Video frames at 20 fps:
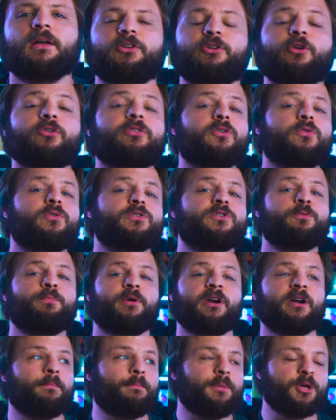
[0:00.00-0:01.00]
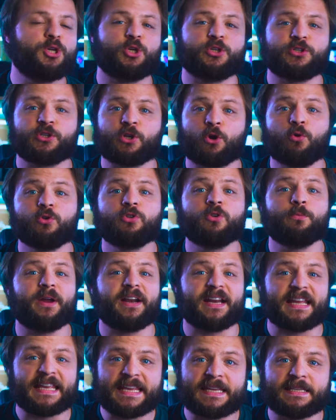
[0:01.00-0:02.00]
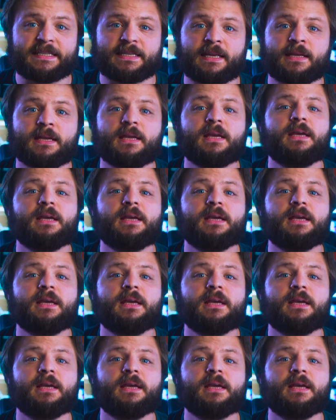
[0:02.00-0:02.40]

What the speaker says: Don't go super ambitious, go super easy.